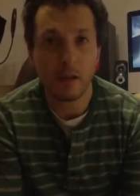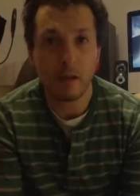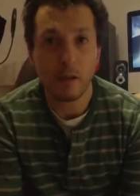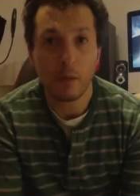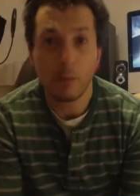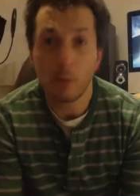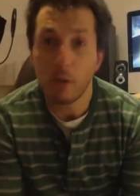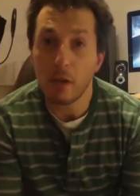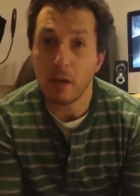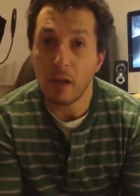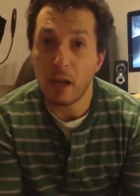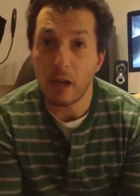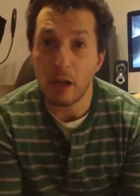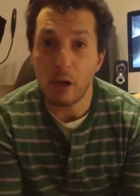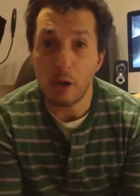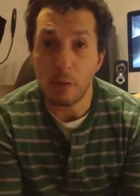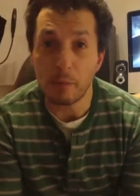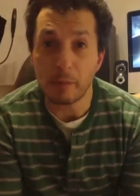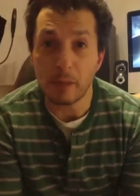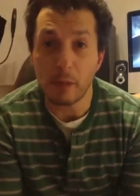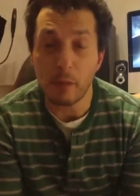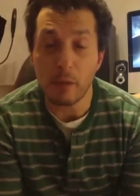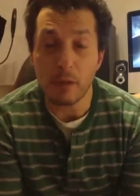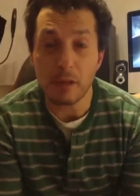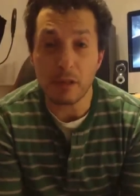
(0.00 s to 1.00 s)
Well, I
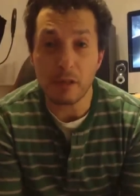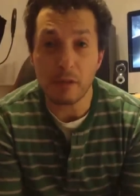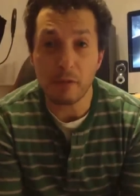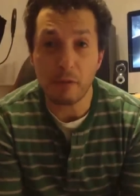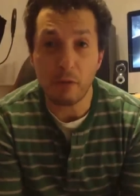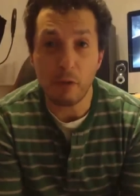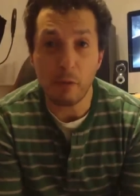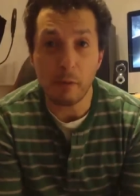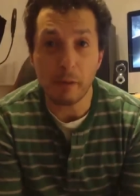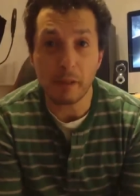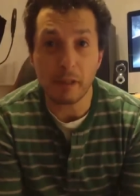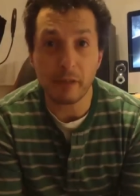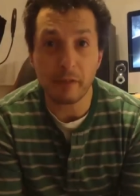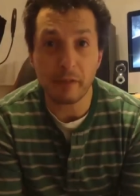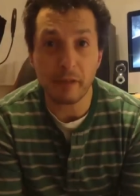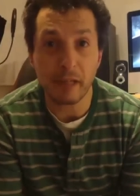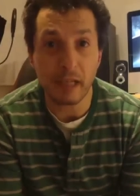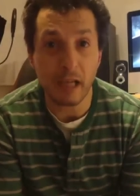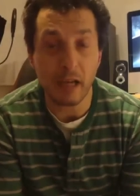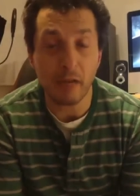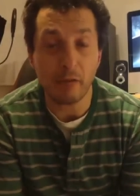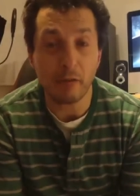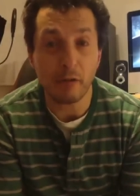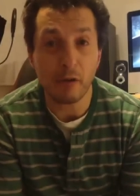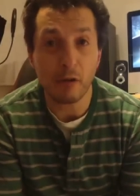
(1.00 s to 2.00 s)
hope that was informative
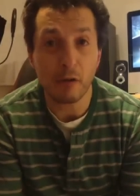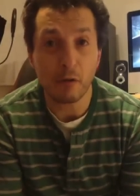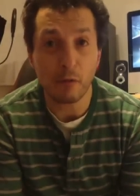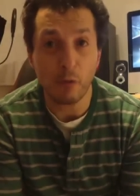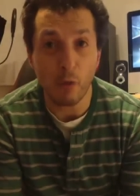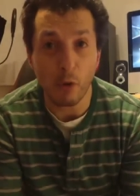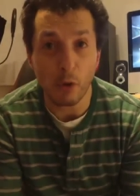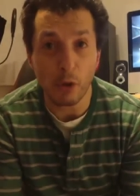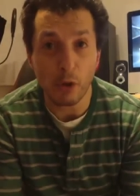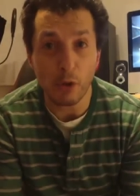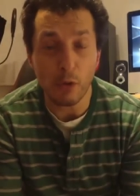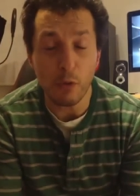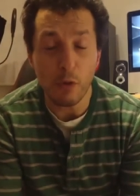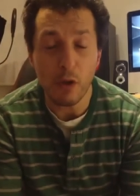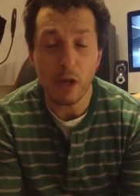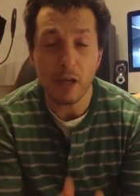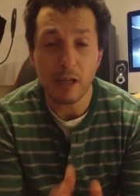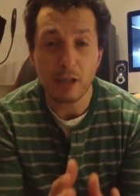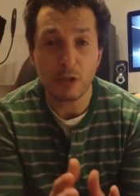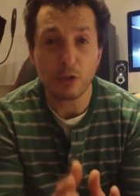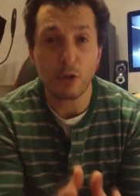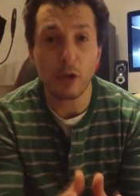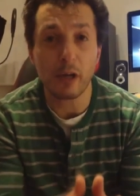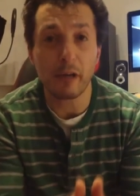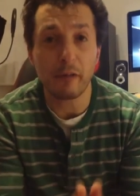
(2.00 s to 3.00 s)
enough for you.
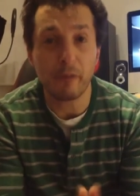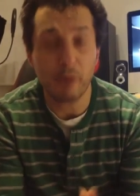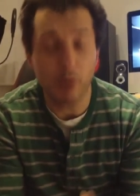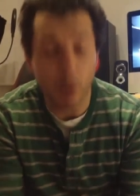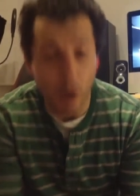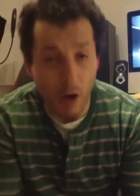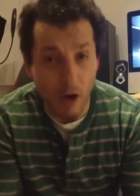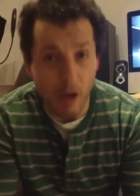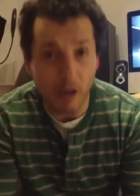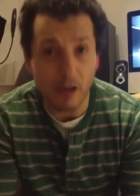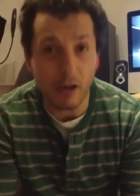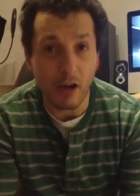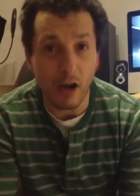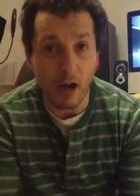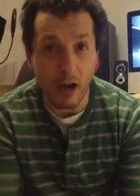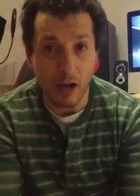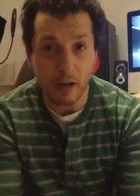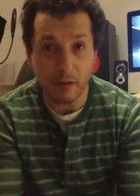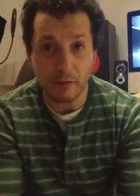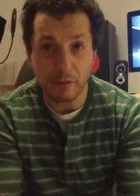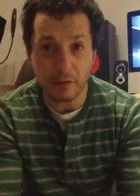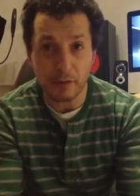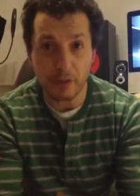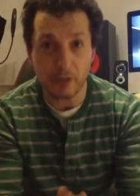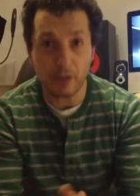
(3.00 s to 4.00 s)
So if you are
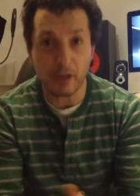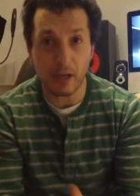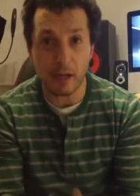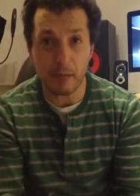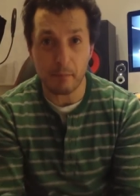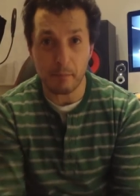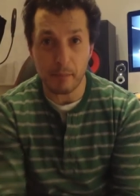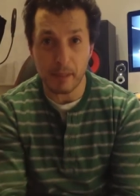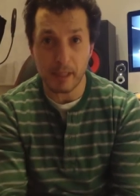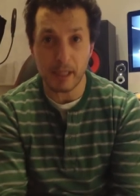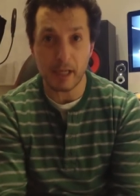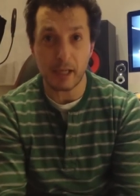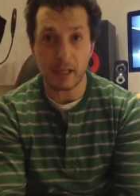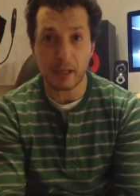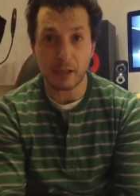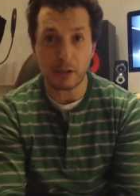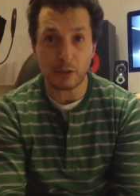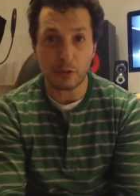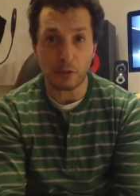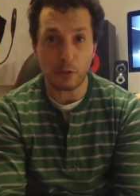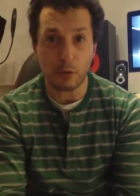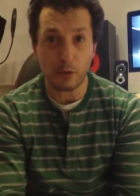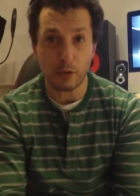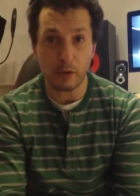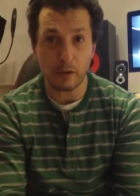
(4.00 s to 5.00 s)
after a MIDI
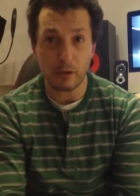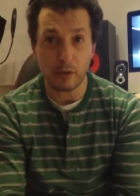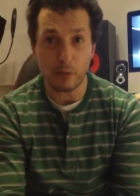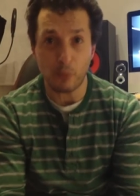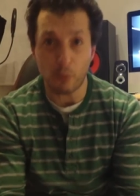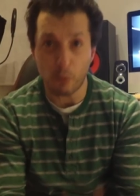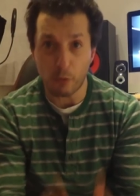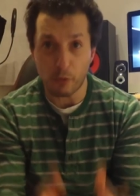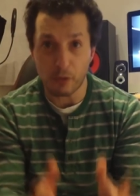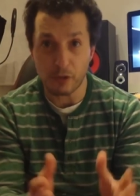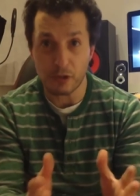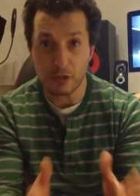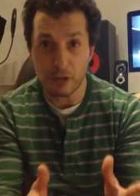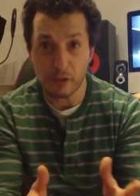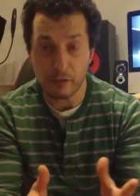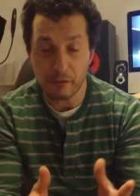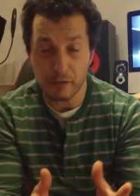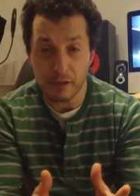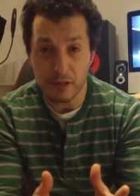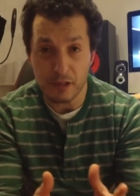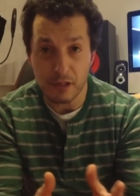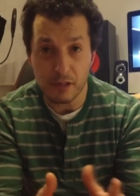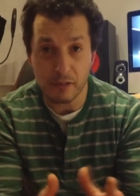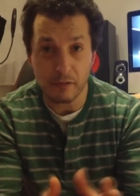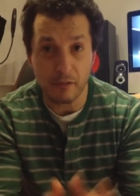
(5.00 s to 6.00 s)
controller or a
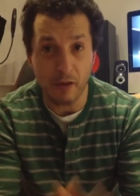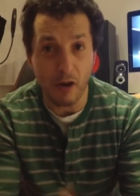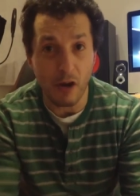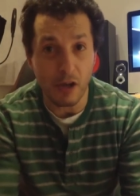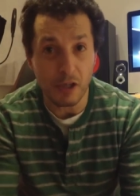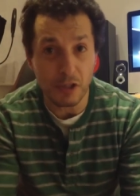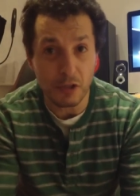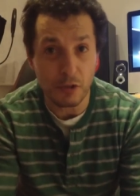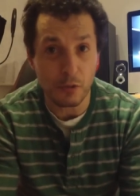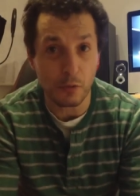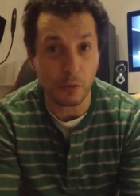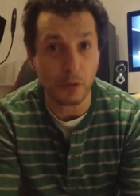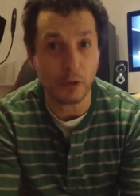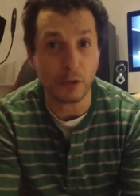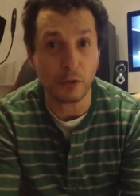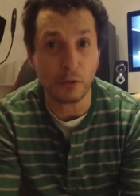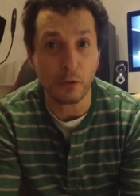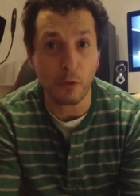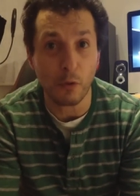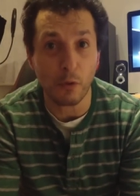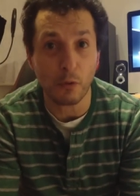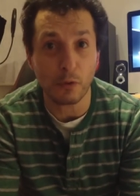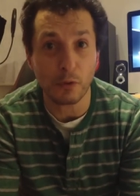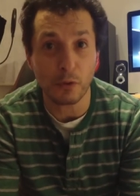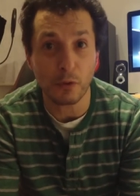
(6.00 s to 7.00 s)
Surface device to
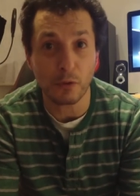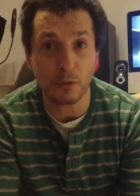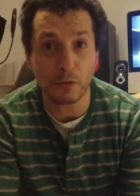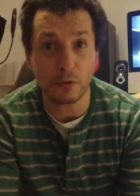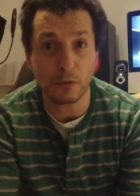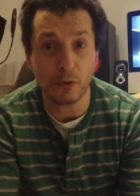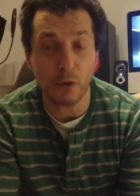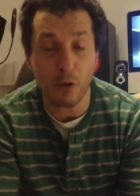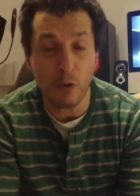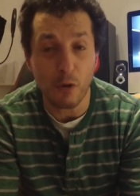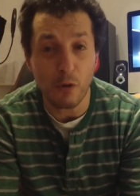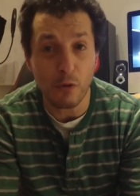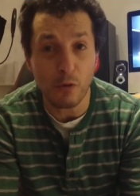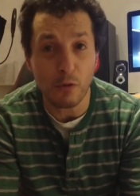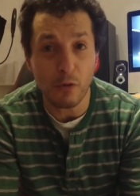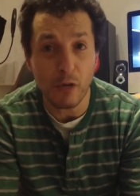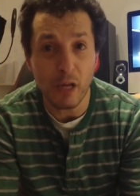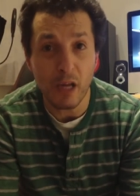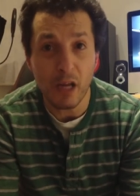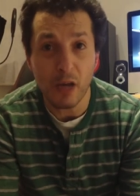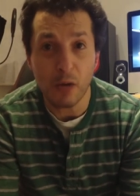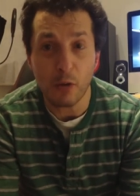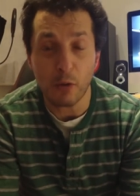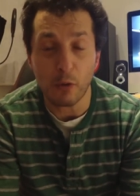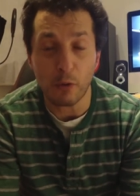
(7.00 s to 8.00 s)
control your DAW
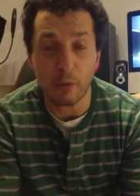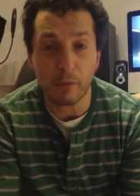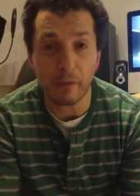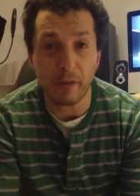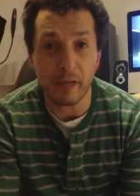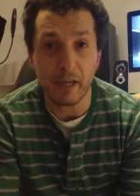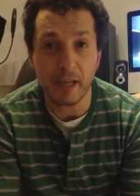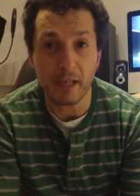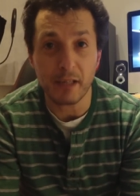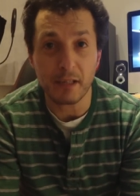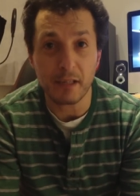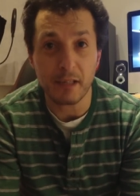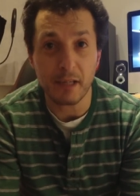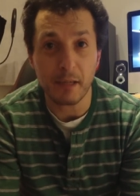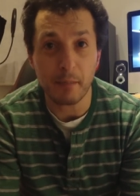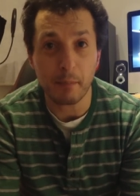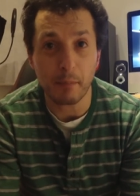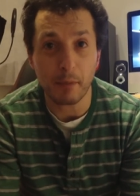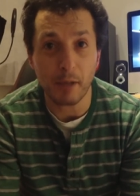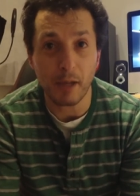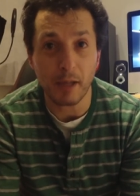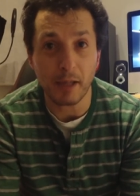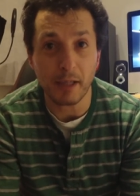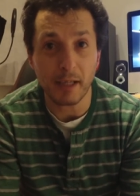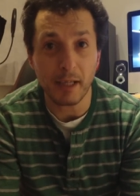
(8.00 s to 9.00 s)
or VST
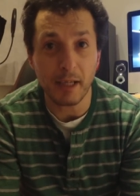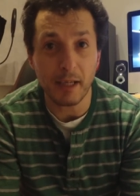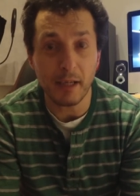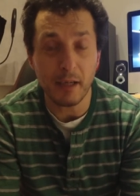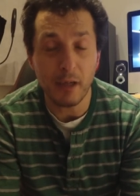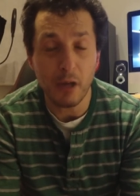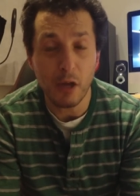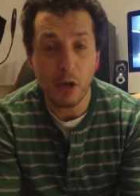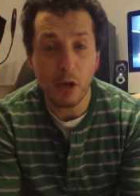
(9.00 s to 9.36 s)
plugin,